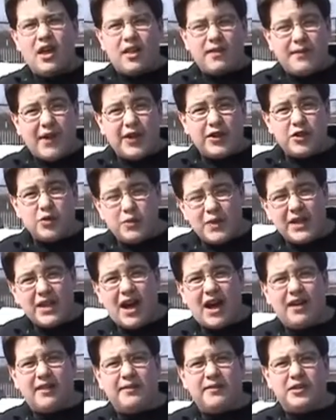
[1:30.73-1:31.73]
The value we
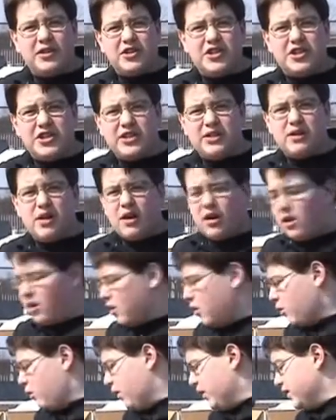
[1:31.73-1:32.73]
got for G
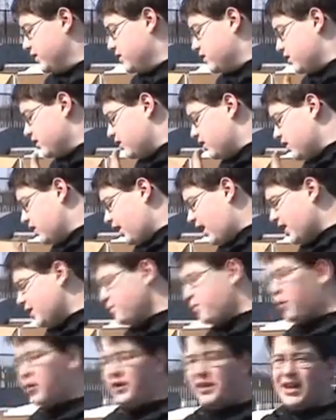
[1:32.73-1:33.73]
was
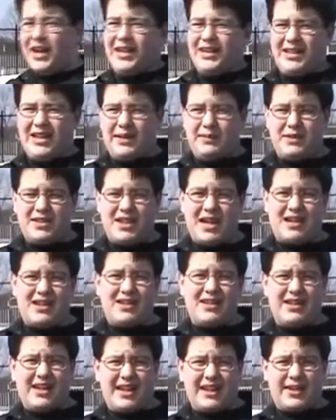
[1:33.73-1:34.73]
9.9 times 10
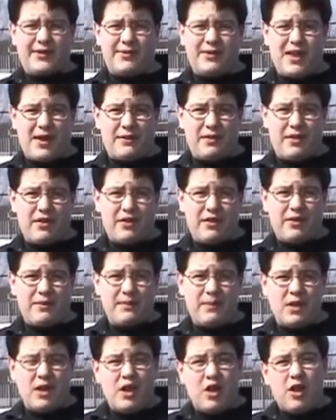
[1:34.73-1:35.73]
to the negative 11.
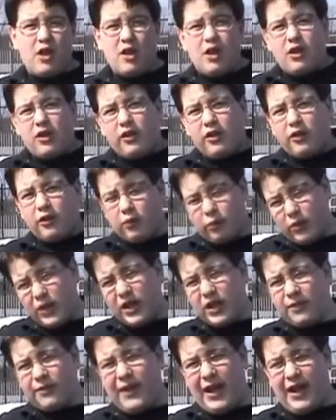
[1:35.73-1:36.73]
The
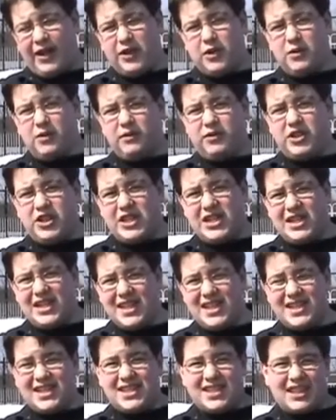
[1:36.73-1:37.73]
real value of G
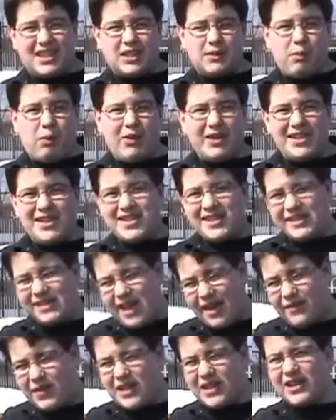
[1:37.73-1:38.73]
is
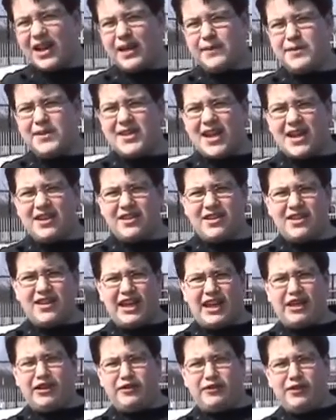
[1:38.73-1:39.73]
6.7 times 10 to the
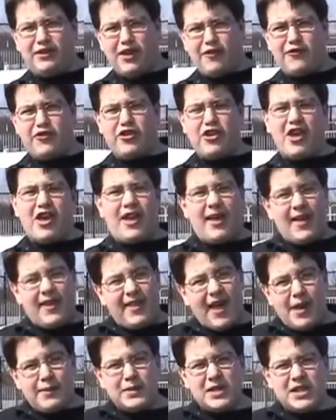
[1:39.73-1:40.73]
negative 11.
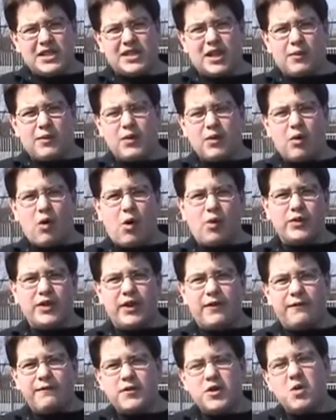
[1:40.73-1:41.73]
That means that we were
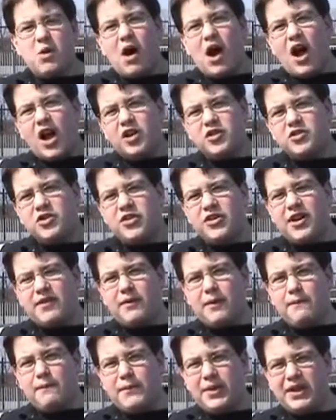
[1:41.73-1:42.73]
only a few hundredth
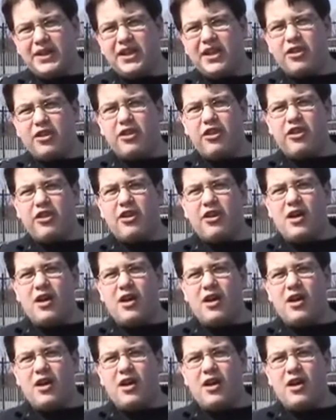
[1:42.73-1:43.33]
of a billionth